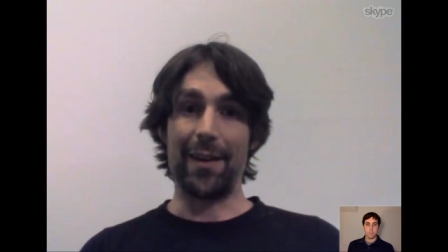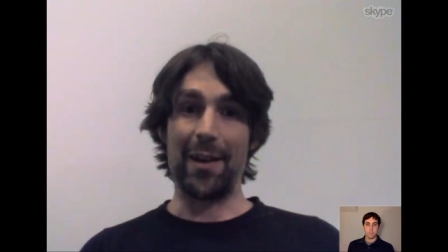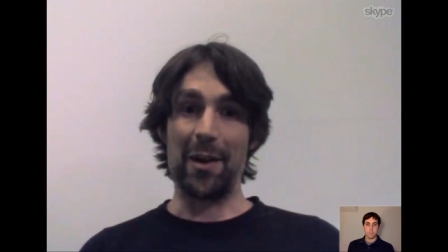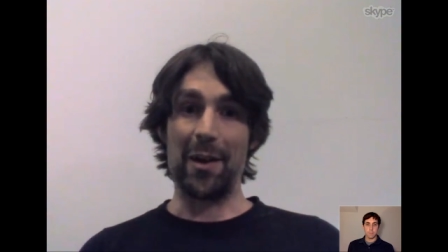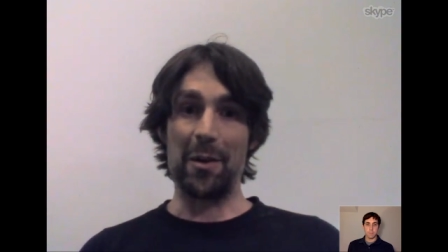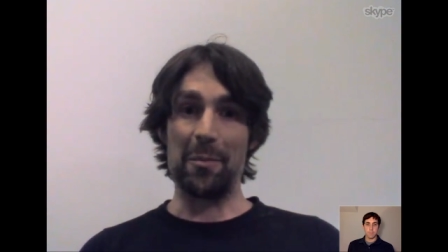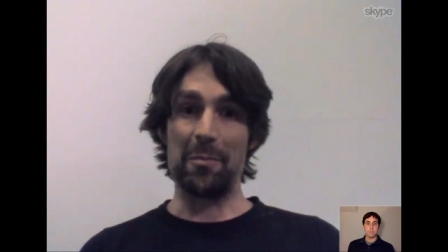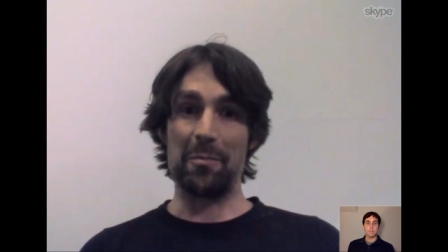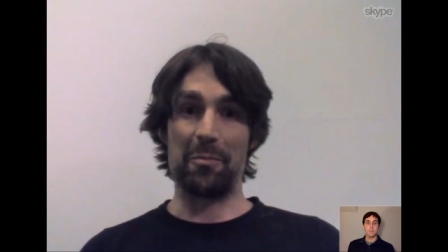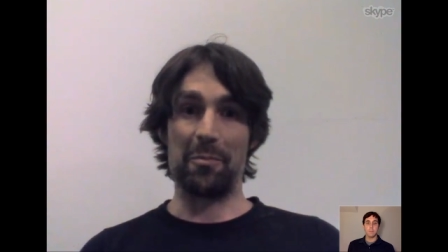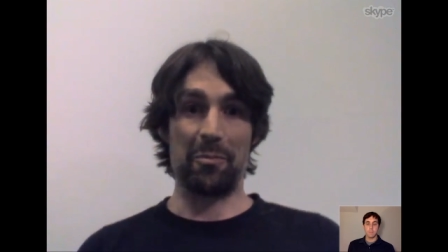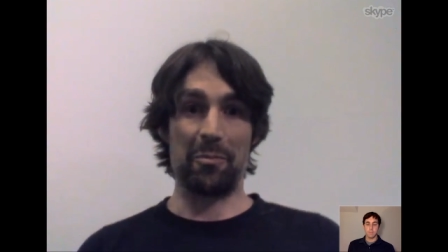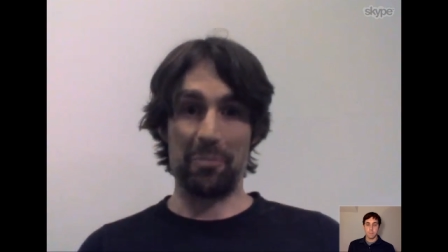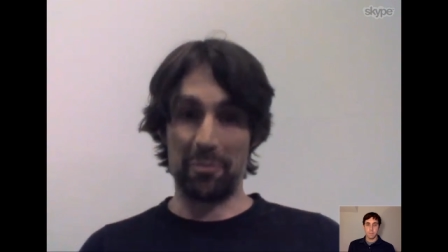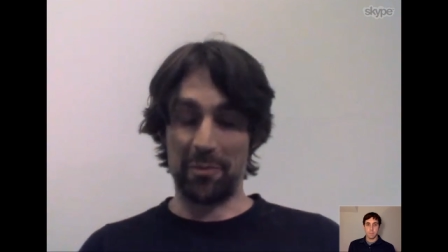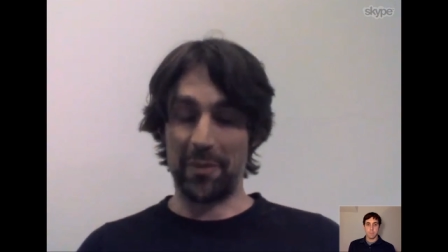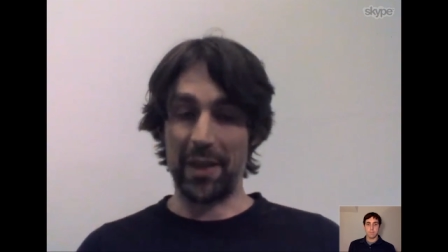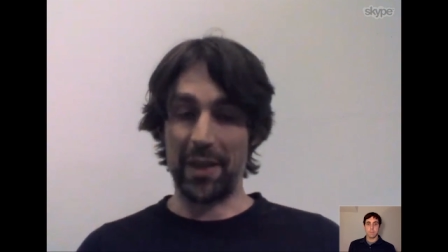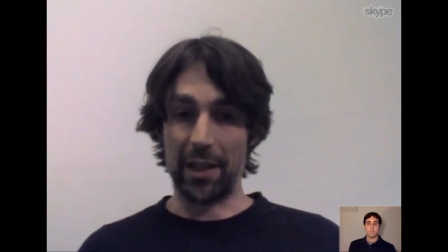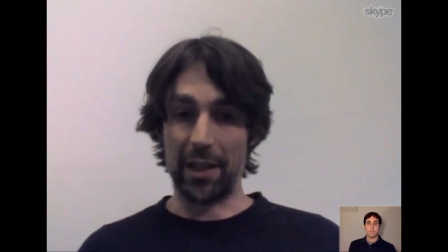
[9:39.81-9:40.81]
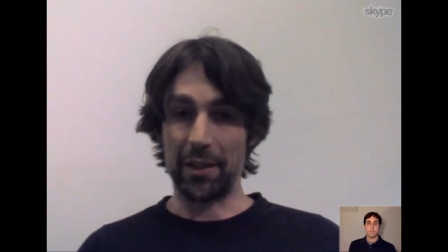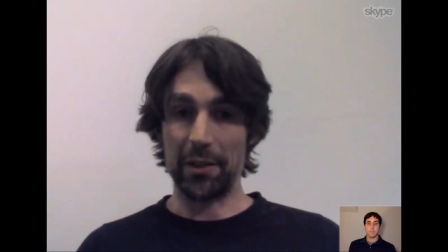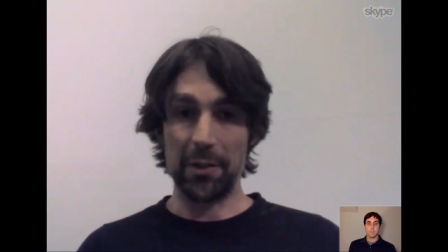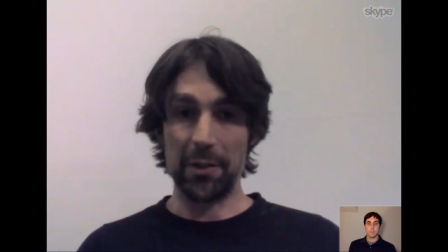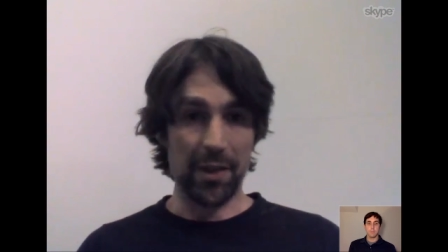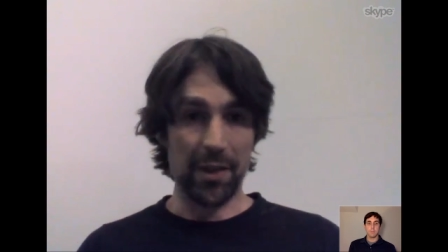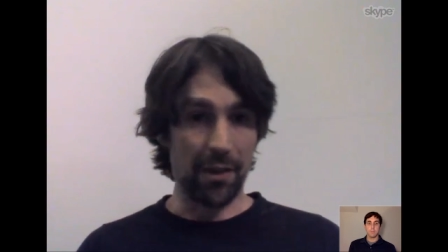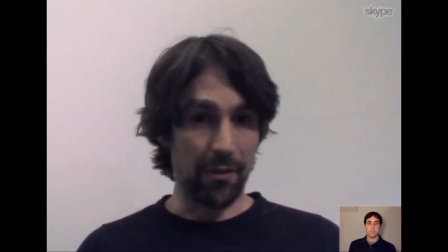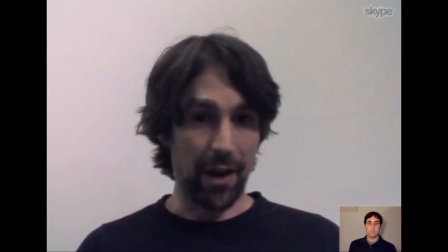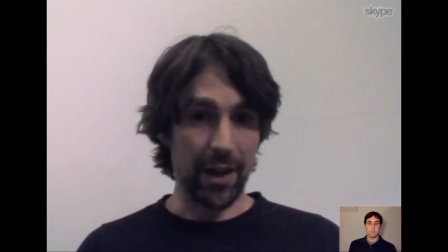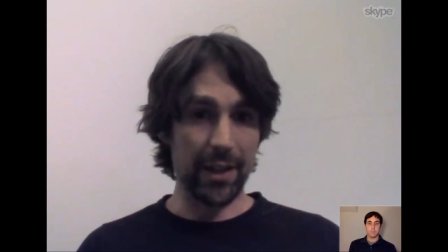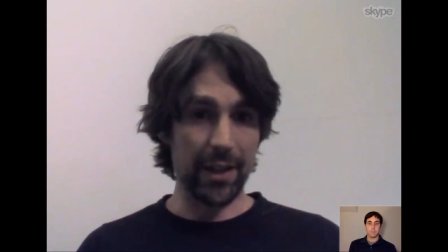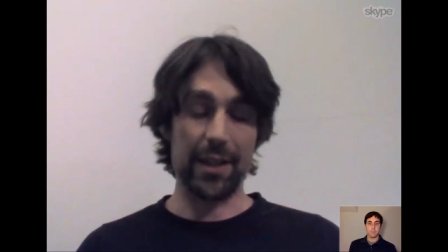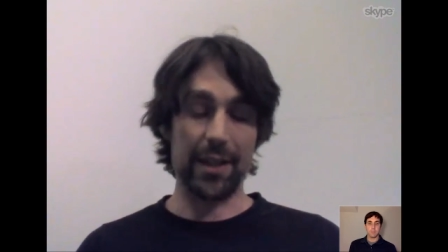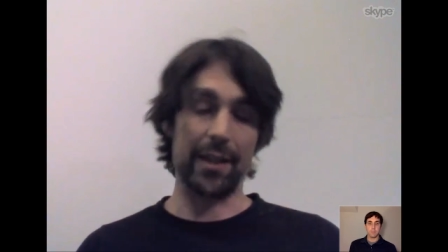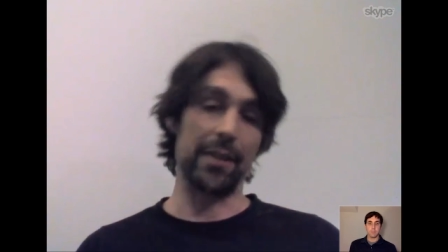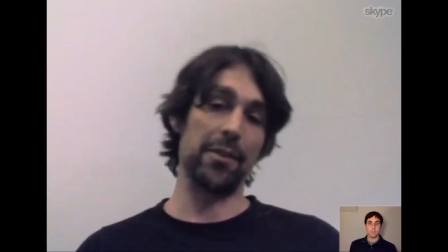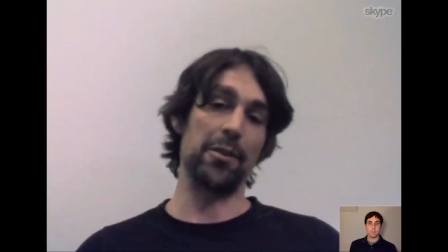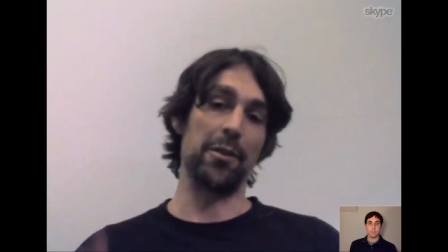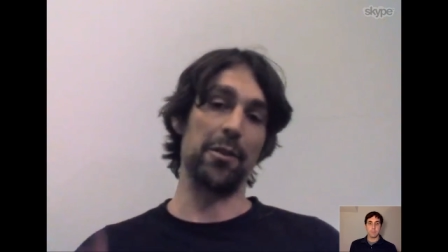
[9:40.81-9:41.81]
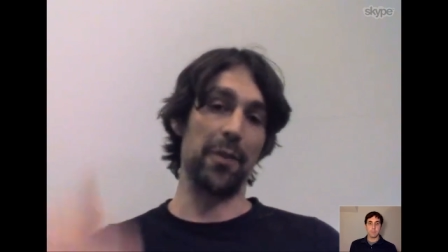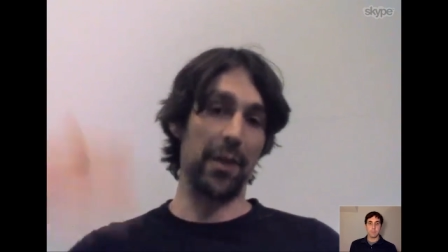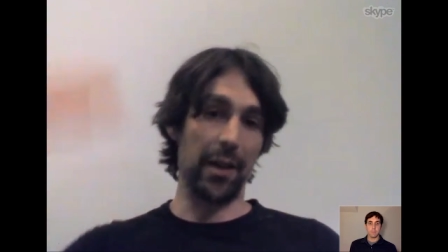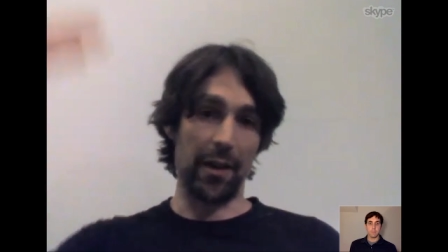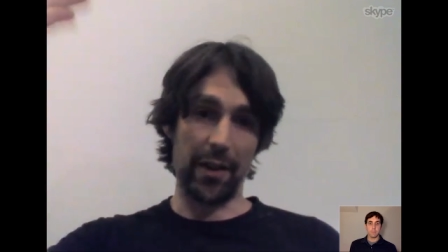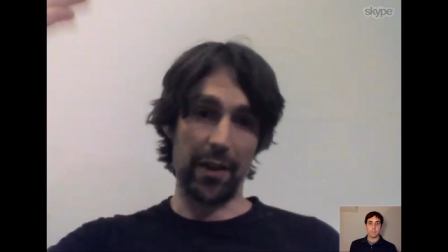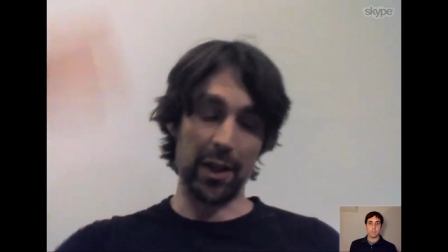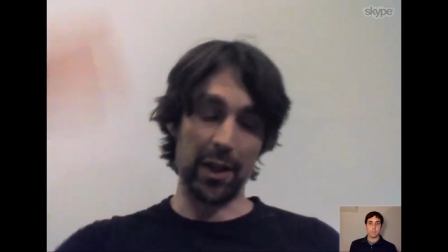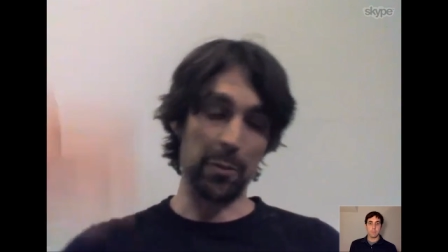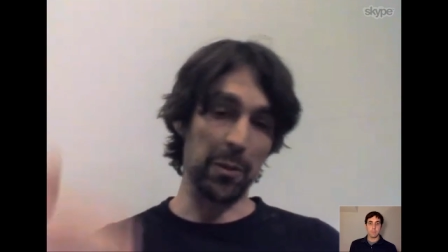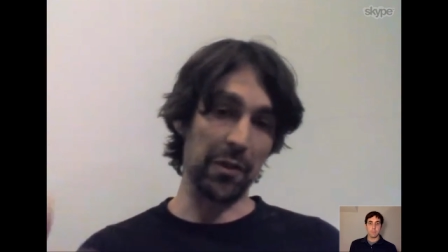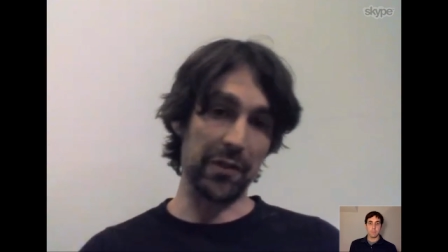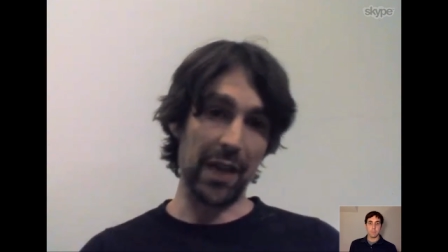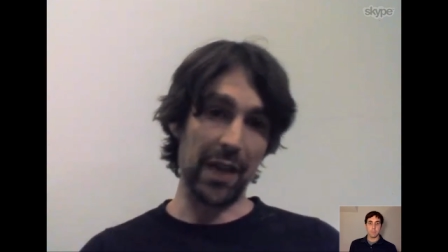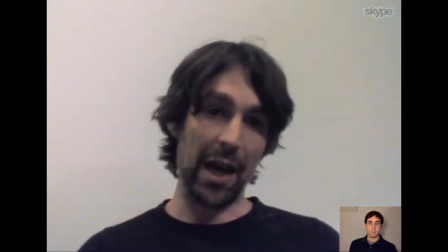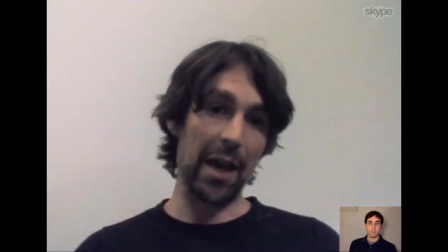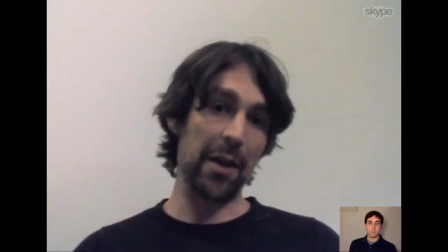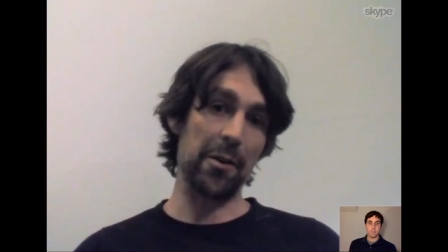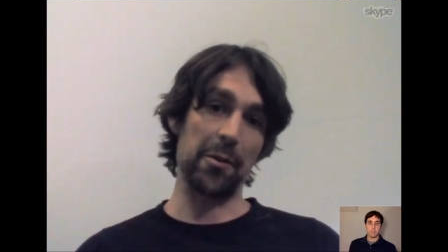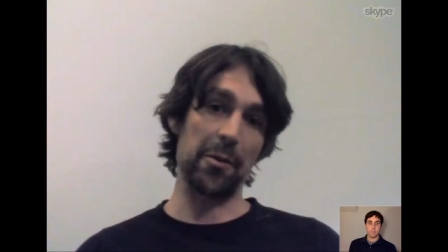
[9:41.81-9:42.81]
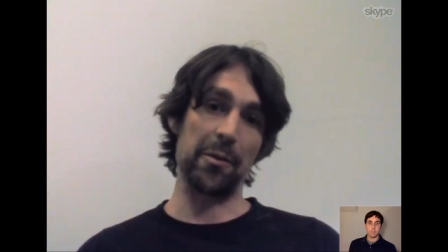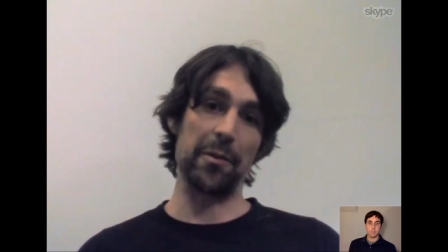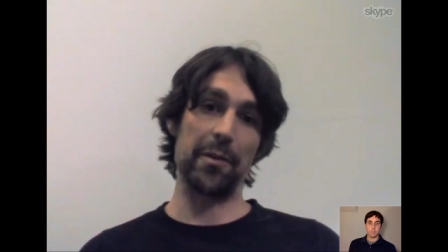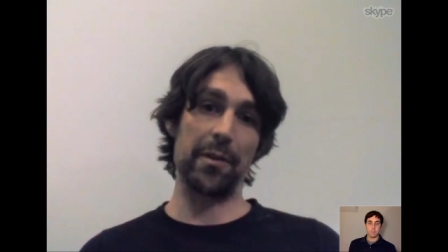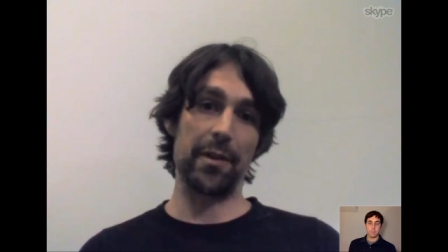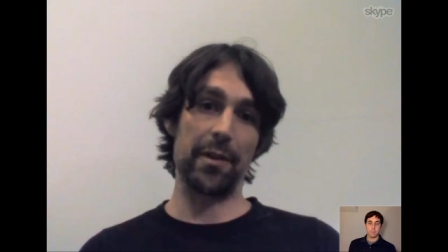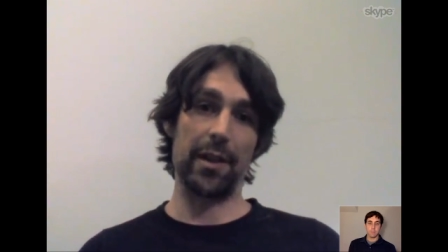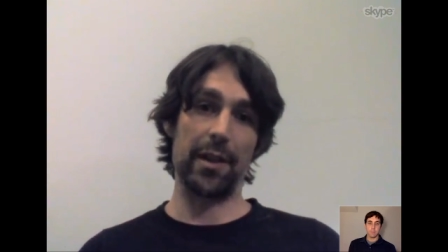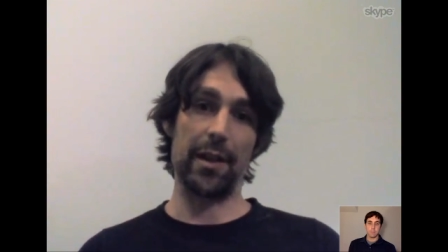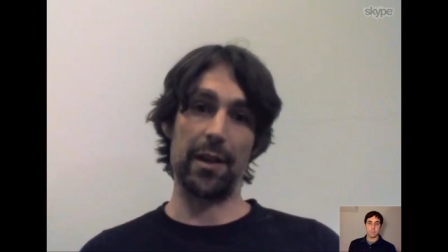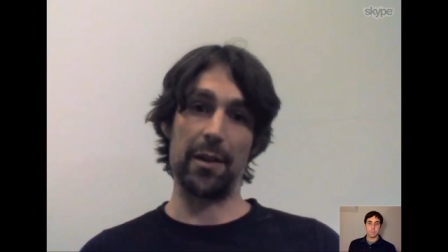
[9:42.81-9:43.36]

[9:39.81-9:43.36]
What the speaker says: they're going to lose their ranking, or they're going to move down.